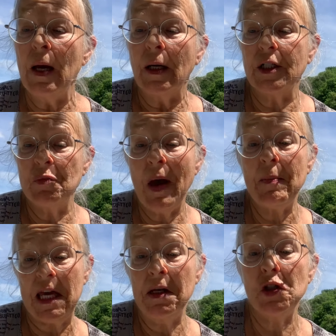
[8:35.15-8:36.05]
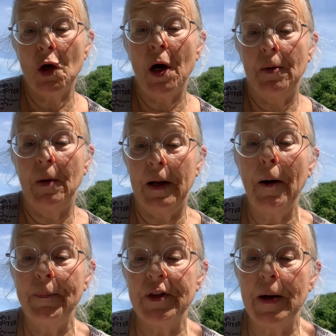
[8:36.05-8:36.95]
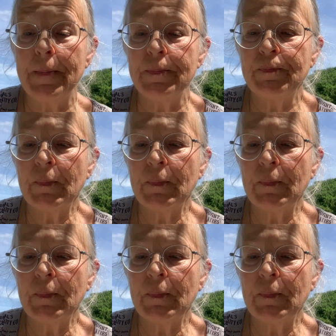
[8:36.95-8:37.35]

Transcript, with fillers: because maybe his God would help them.